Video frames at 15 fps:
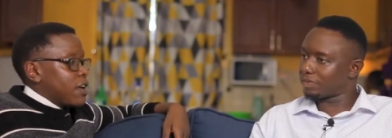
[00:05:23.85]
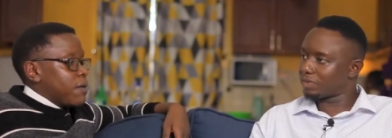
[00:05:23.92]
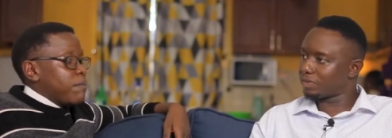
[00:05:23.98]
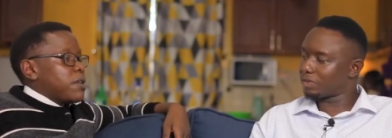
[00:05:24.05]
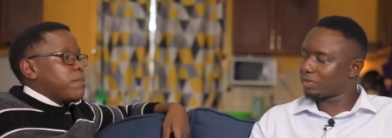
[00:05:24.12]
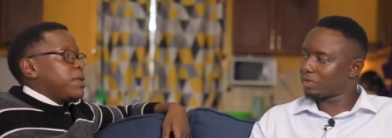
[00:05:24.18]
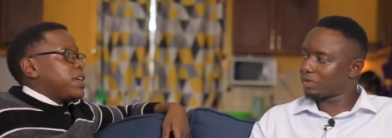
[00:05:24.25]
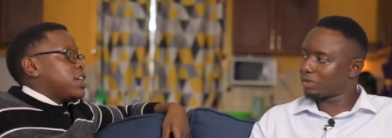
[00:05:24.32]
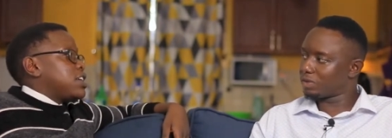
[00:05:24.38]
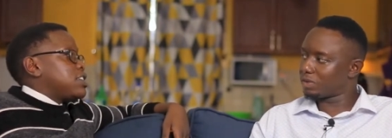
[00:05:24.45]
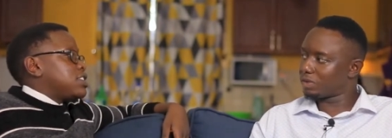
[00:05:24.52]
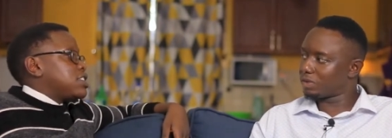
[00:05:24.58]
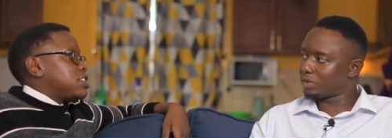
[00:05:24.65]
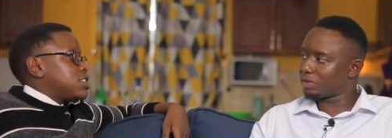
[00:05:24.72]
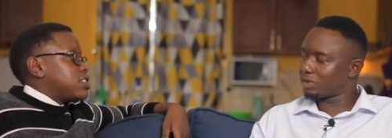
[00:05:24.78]
Speaker 1: but
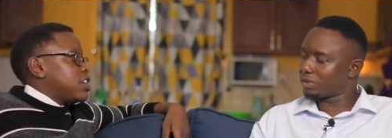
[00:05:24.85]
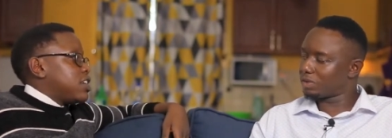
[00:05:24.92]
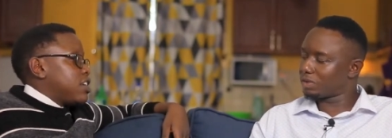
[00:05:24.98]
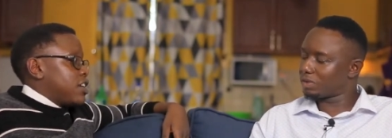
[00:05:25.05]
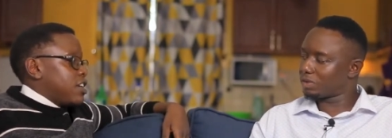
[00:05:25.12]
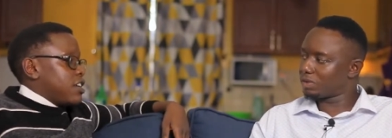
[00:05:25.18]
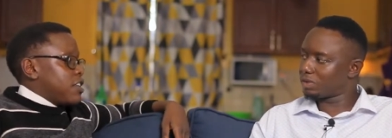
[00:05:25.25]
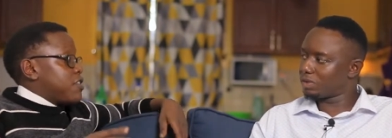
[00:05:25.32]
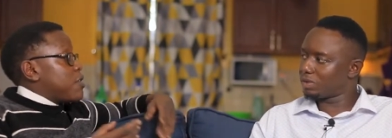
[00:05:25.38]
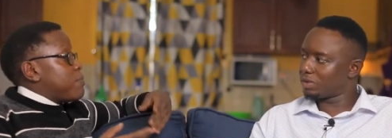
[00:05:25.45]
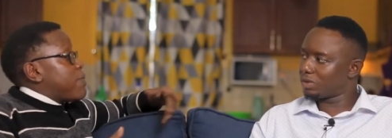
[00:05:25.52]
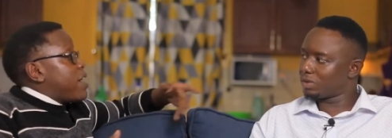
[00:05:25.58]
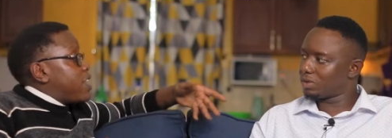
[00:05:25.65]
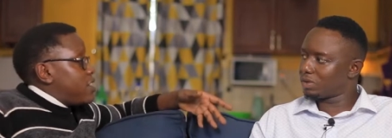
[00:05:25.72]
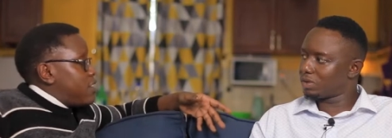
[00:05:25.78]
because they're
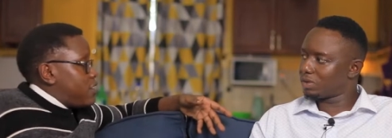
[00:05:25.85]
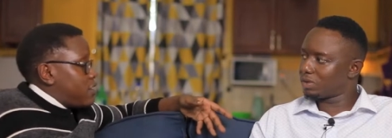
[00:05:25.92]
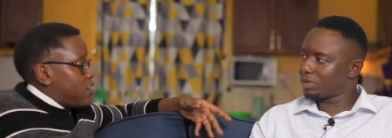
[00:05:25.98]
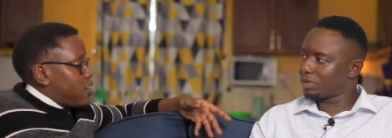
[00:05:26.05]
men,